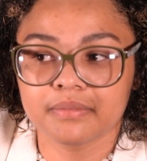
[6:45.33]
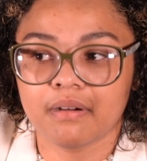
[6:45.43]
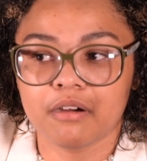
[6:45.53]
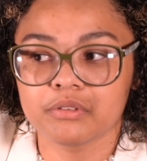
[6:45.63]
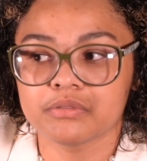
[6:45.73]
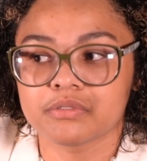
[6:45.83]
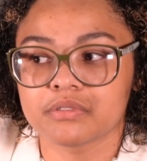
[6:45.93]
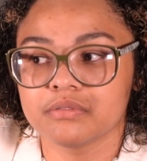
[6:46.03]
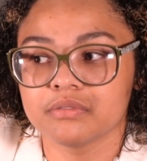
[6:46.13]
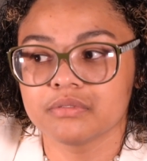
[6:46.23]
I
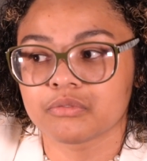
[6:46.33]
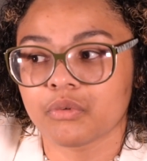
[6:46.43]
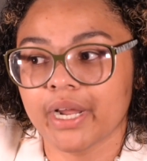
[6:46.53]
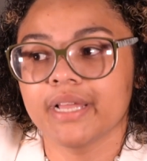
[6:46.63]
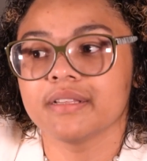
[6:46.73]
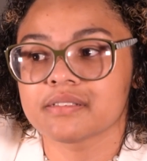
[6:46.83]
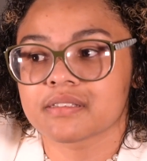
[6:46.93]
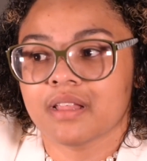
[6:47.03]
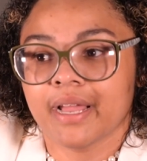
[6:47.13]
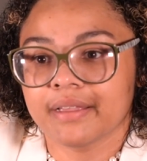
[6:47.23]
was
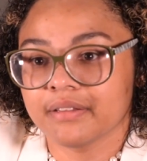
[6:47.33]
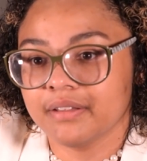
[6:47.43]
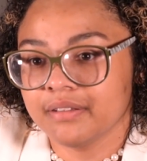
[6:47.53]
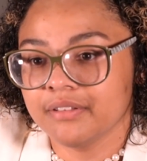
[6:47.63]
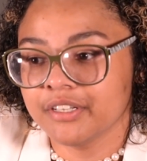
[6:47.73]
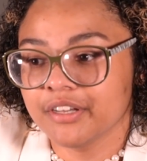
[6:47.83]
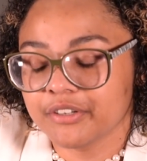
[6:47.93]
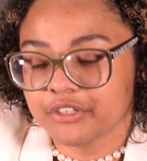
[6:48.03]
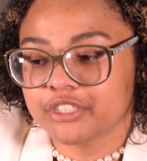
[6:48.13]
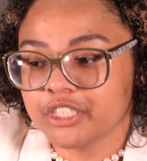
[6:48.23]
raised like, you know,
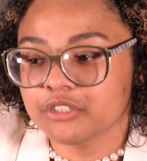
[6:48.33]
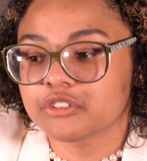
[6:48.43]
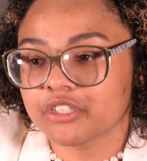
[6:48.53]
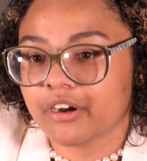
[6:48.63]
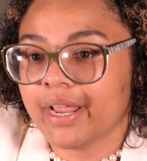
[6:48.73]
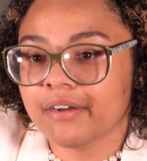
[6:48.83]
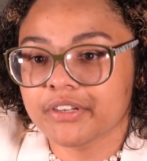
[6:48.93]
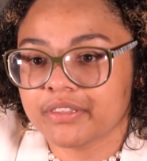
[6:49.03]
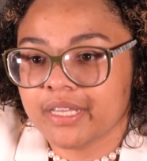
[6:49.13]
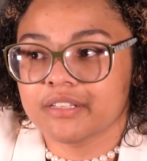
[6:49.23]
your children are
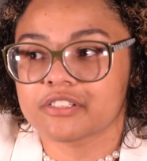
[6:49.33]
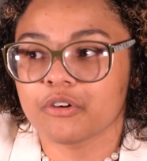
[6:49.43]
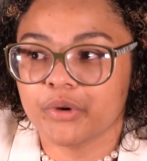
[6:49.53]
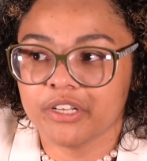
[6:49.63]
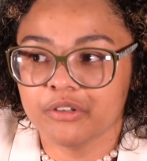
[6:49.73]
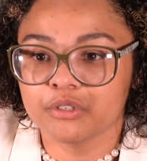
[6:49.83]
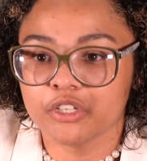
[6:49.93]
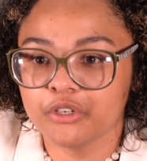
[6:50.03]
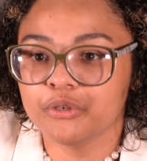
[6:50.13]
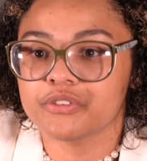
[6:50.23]
everything. So when you
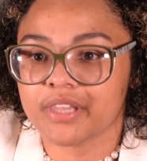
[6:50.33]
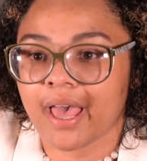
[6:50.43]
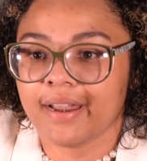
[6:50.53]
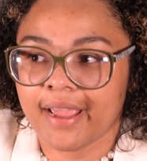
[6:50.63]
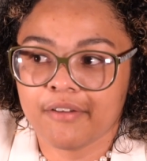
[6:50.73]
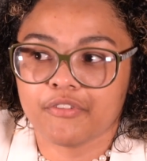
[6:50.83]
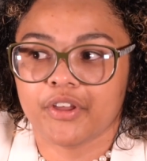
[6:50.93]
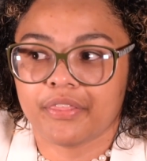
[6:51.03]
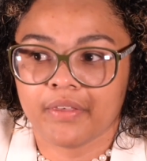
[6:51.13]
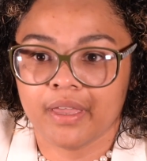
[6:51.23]
lose that
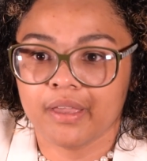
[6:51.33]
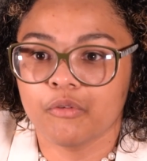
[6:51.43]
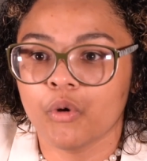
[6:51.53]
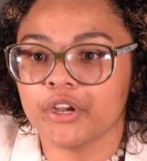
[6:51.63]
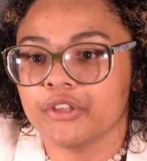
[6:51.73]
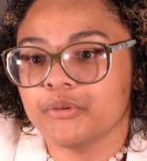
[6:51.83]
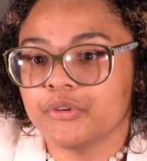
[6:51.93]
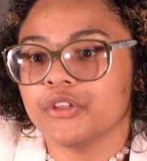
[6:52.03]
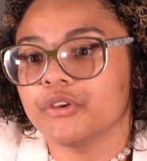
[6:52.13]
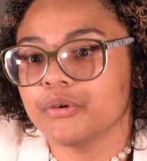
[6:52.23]
everything, what
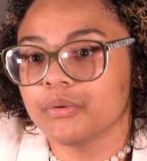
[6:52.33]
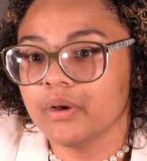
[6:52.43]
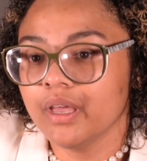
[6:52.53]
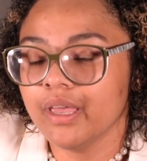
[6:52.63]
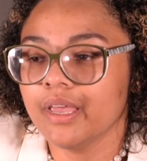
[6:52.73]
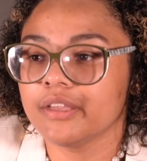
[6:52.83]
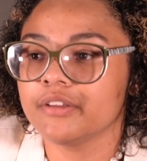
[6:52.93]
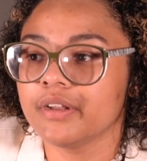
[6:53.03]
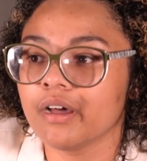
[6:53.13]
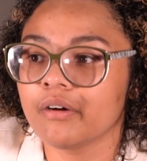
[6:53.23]
do?
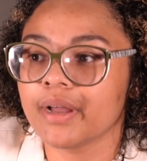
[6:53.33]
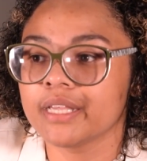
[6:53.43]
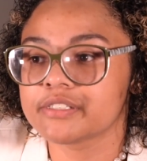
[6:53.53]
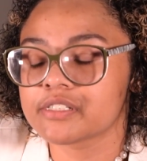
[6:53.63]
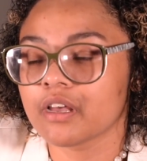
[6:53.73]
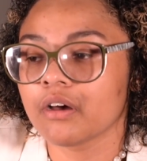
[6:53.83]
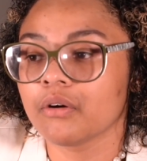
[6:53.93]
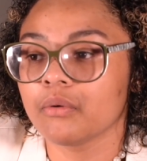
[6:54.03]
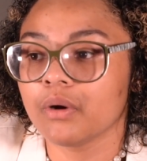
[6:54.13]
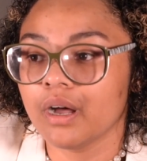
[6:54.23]
You know? And
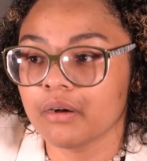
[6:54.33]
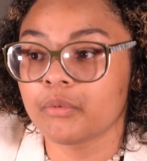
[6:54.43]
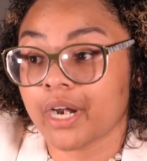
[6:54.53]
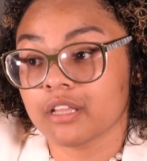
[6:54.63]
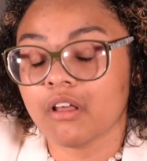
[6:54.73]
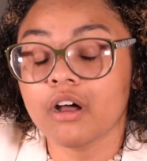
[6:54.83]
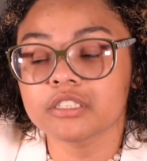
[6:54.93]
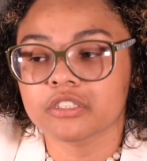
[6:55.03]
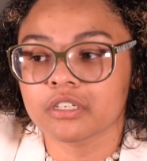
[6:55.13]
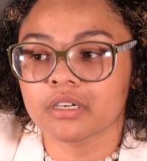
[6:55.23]
so when I
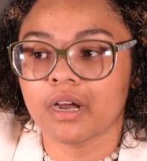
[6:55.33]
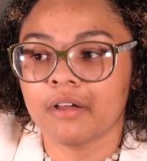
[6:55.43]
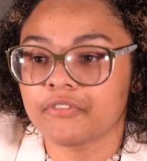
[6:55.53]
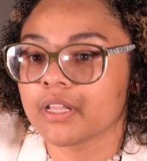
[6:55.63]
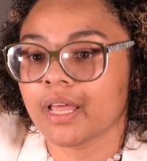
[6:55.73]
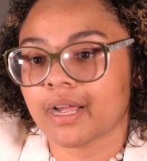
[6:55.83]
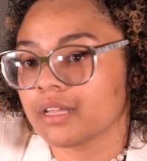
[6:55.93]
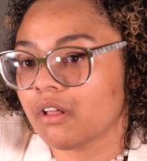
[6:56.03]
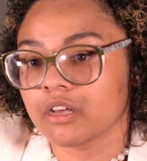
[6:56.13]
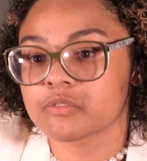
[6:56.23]
lost her, I felt like
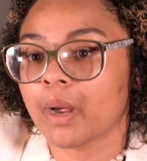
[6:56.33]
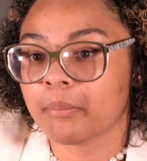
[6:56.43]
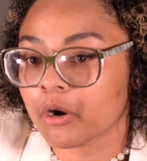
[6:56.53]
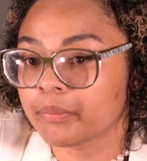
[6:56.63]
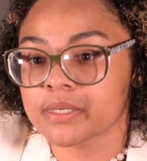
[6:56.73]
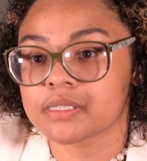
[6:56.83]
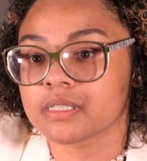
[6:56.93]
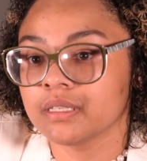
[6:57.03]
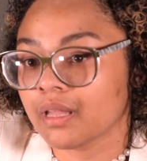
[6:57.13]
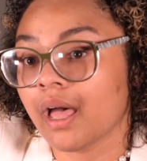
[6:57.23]
I lost my
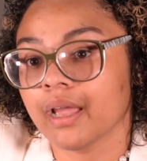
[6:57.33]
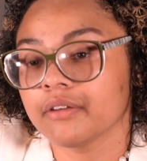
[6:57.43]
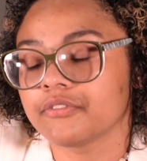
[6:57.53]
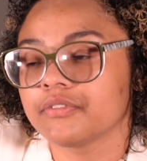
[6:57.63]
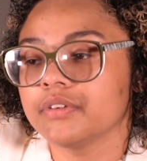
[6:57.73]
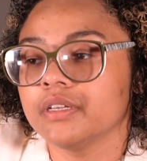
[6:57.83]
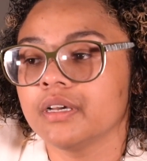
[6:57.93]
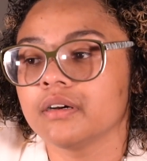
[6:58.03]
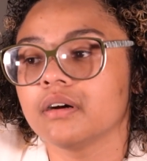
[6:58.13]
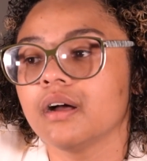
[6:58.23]
purpose in life, you
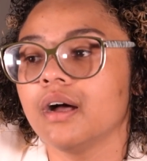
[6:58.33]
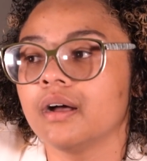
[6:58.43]
know?